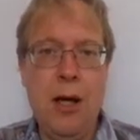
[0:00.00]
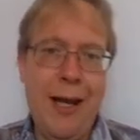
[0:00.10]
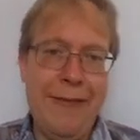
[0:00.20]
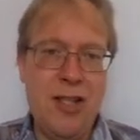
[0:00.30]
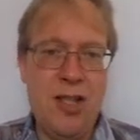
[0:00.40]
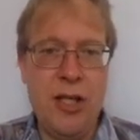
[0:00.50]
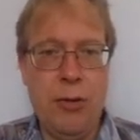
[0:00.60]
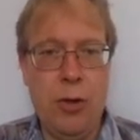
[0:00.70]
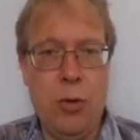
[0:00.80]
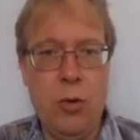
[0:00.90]
And if it's
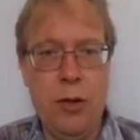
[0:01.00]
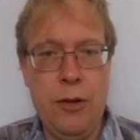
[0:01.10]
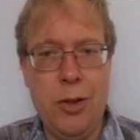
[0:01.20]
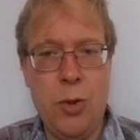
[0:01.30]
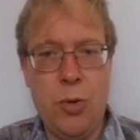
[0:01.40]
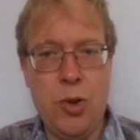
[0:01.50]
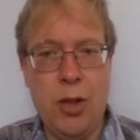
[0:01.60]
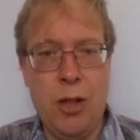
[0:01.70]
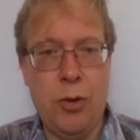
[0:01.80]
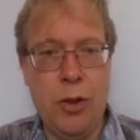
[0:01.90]
zero, the
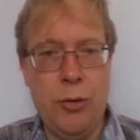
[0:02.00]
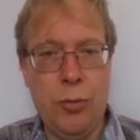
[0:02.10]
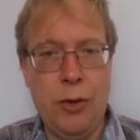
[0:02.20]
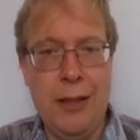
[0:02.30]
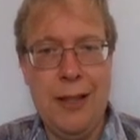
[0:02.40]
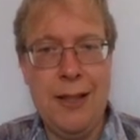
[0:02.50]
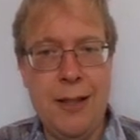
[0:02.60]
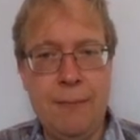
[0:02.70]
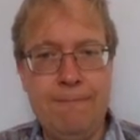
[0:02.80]
goods are unrelated.